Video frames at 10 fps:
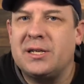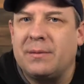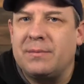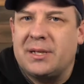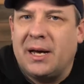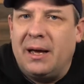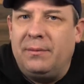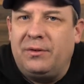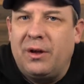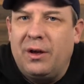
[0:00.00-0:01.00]
is
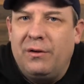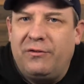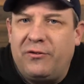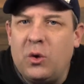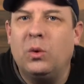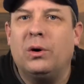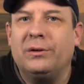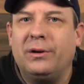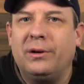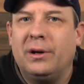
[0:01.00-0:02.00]
sometimes
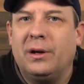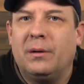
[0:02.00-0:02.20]
fueled